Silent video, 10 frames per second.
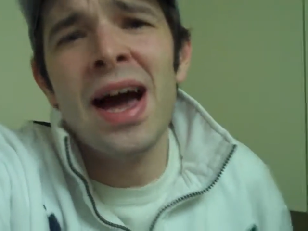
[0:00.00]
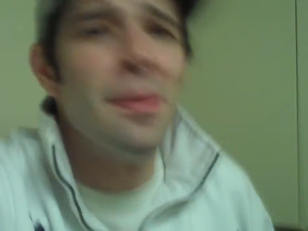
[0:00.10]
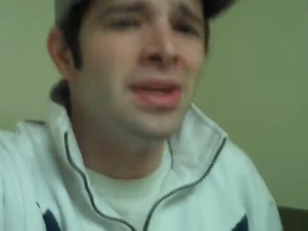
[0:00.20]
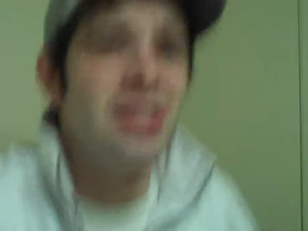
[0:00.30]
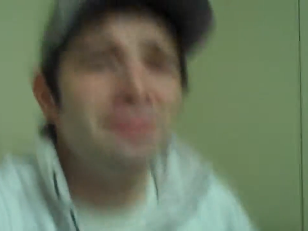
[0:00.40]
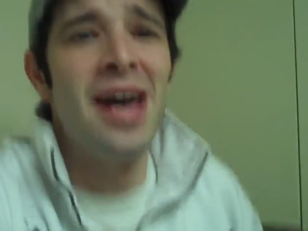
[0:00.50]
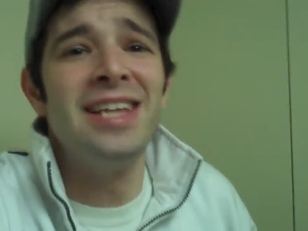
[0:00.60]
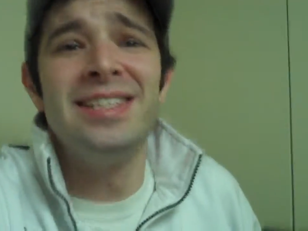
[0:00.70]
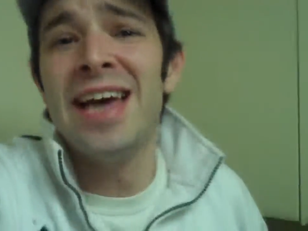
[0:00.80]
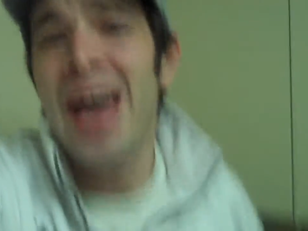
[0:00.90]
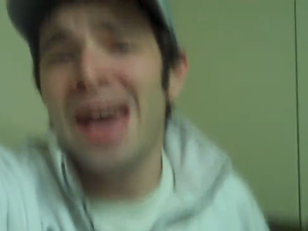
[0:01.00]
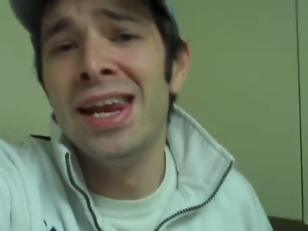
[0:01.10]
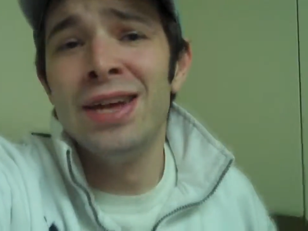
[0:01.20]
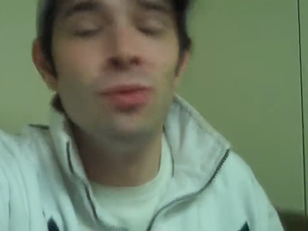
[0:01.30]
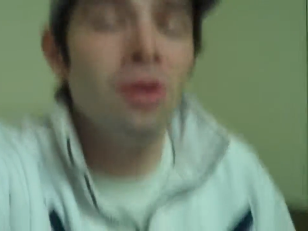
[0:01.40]
I miss my
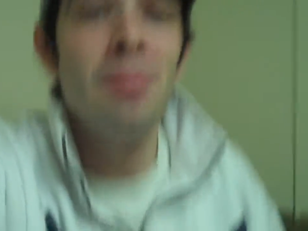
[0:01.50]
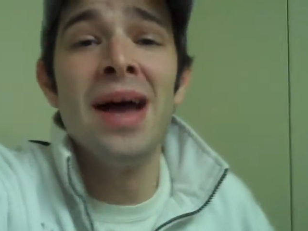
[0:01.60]
daddy. Where'd